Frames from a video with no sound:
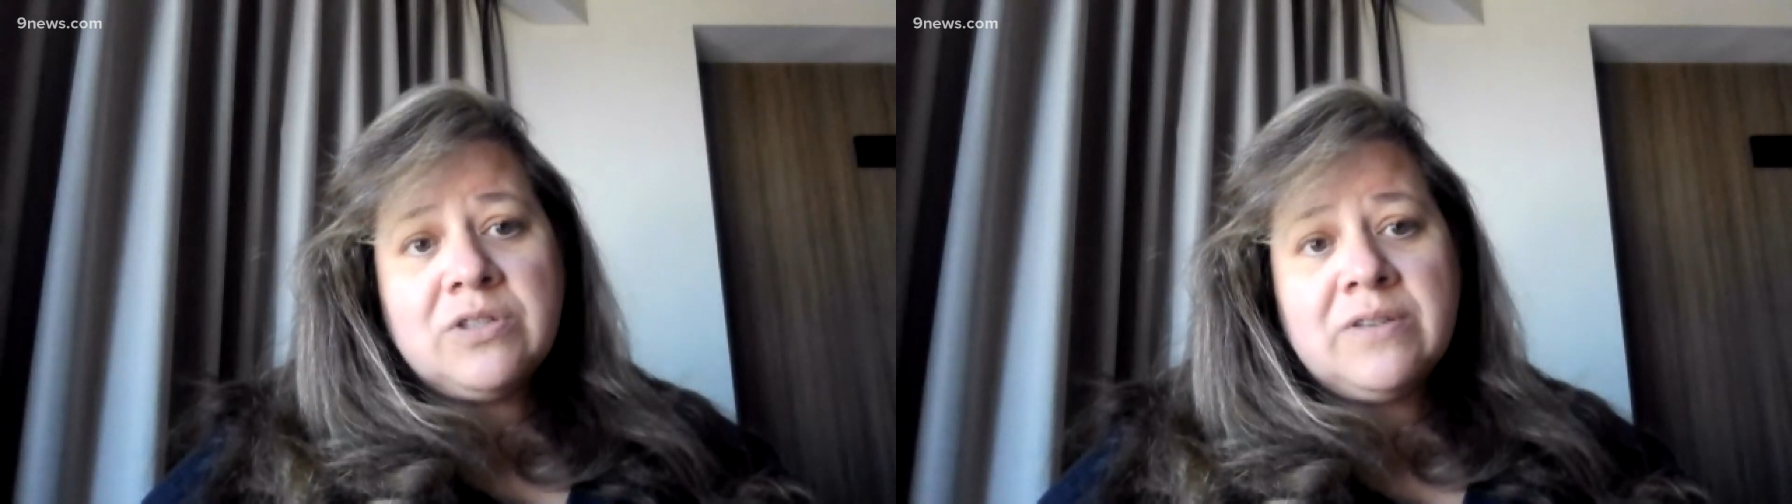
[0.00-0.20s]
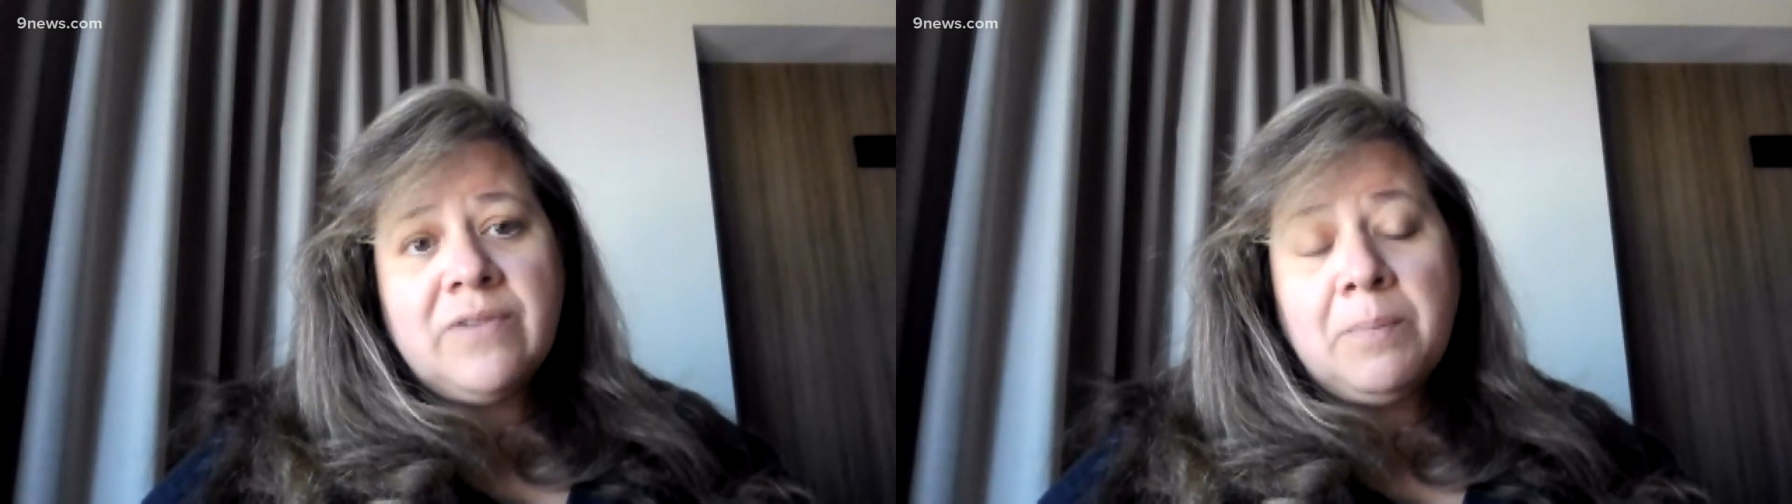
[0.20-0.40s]

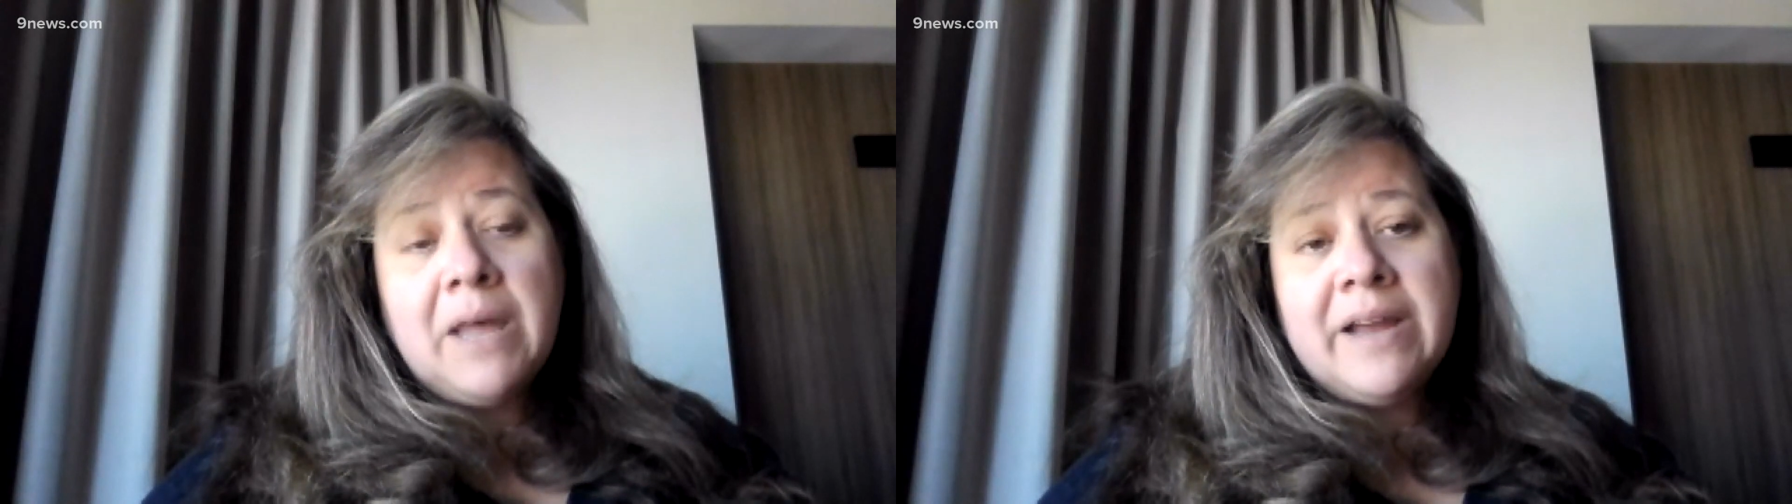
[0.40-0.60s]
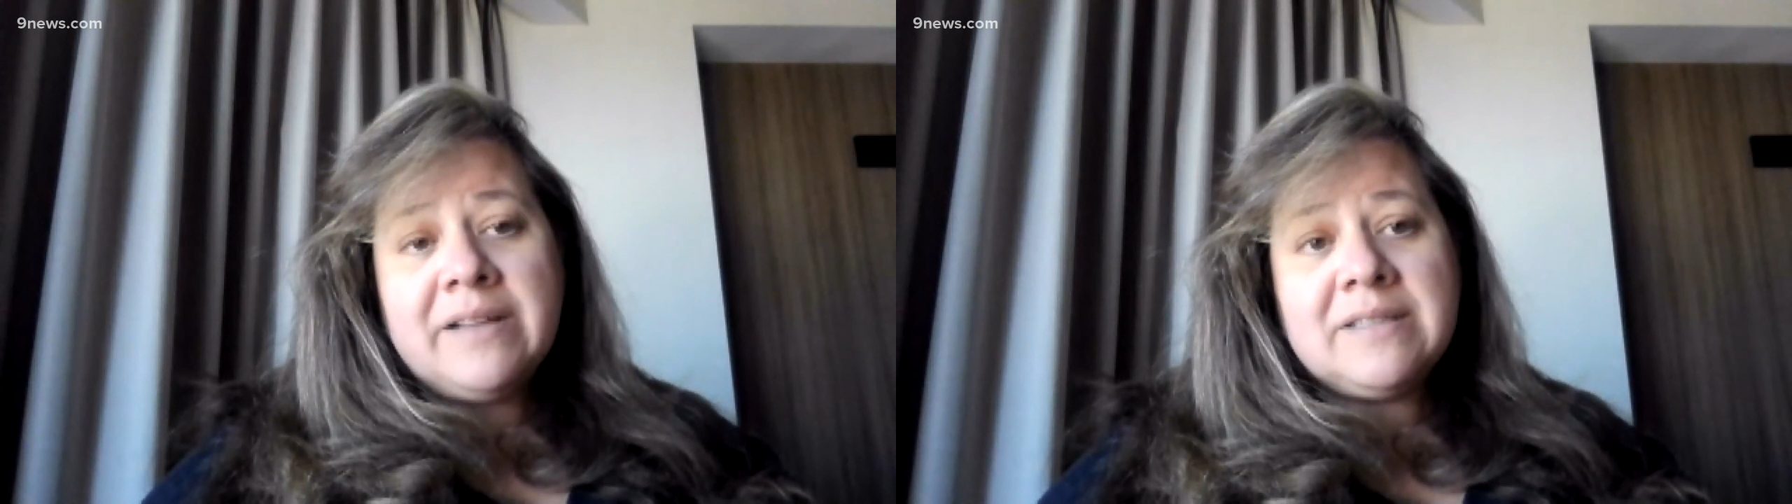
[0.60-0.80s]
of
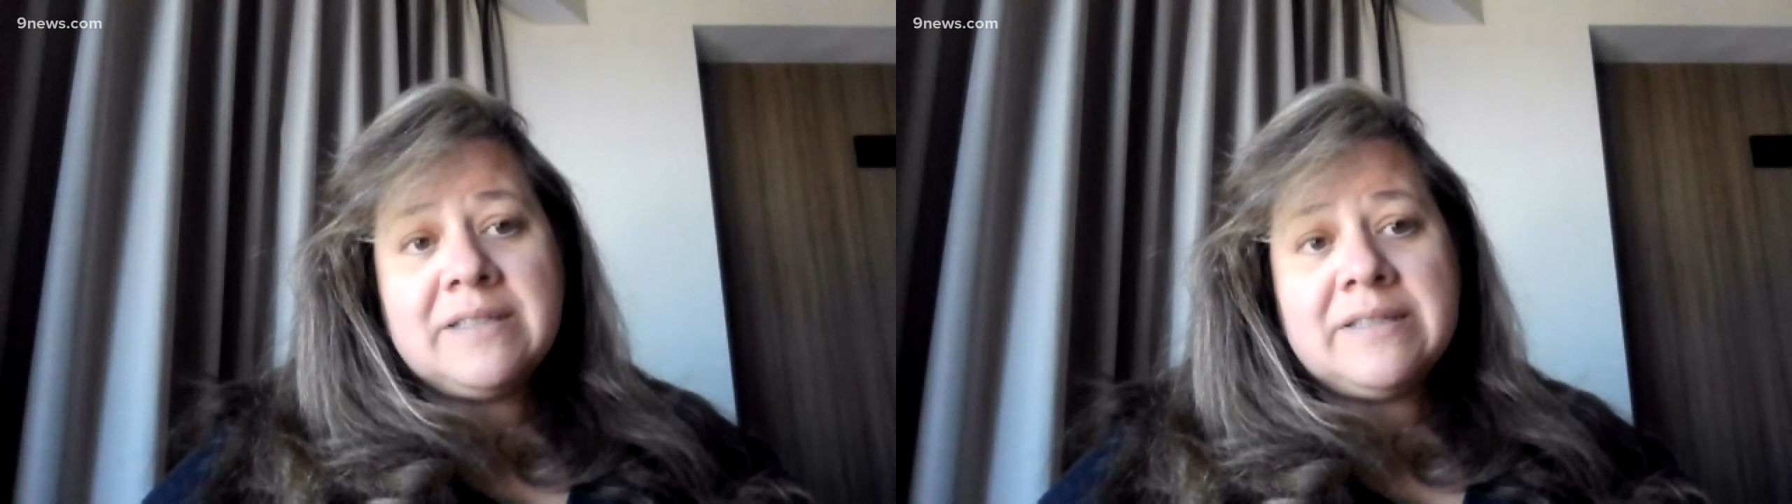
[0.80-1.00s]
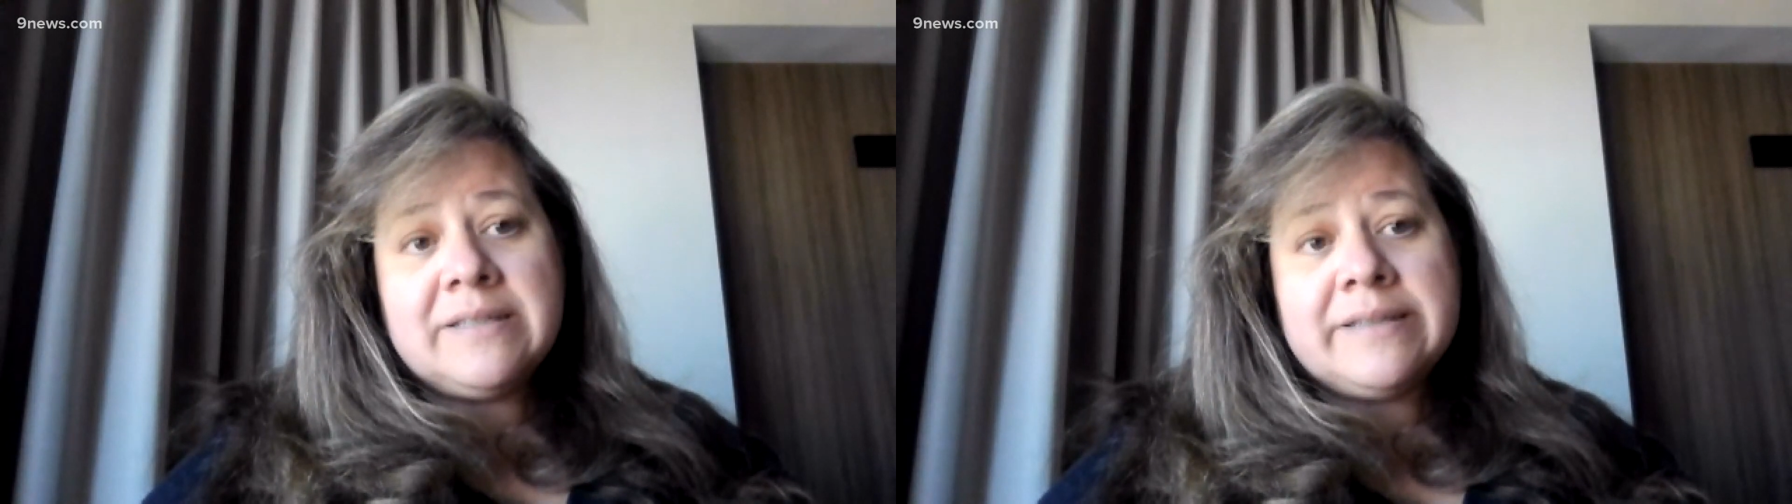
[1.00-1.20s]

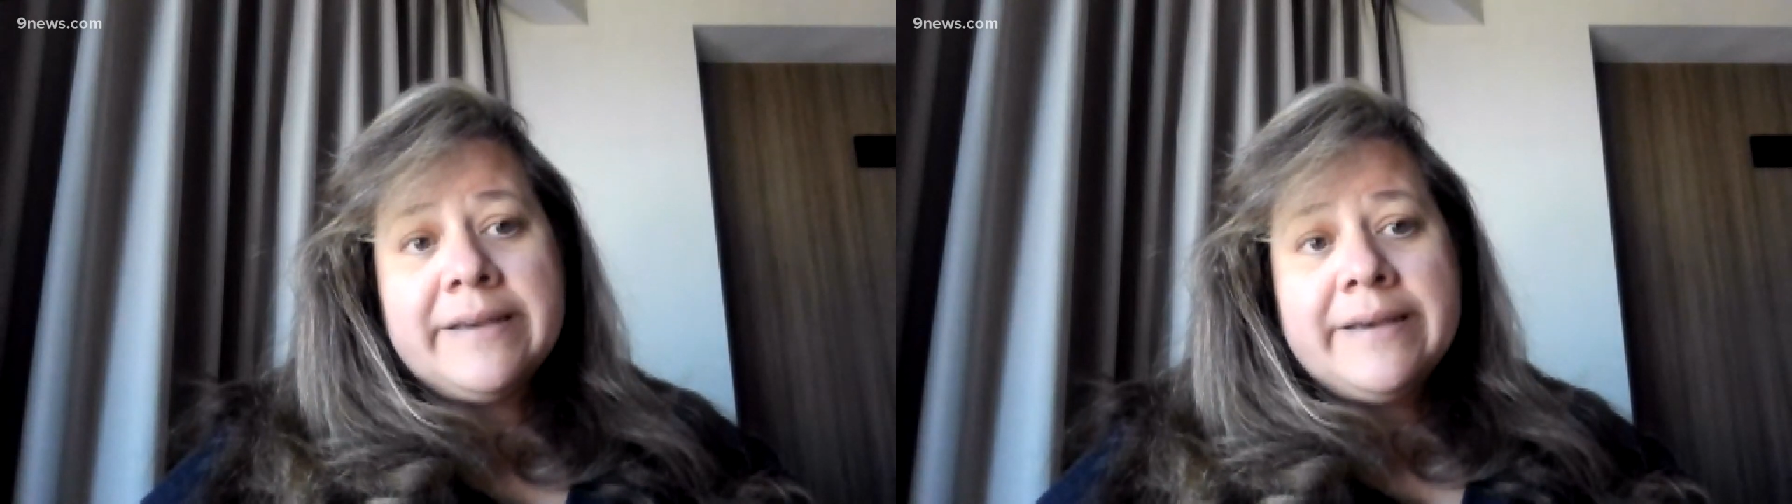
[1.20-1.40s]
appliances.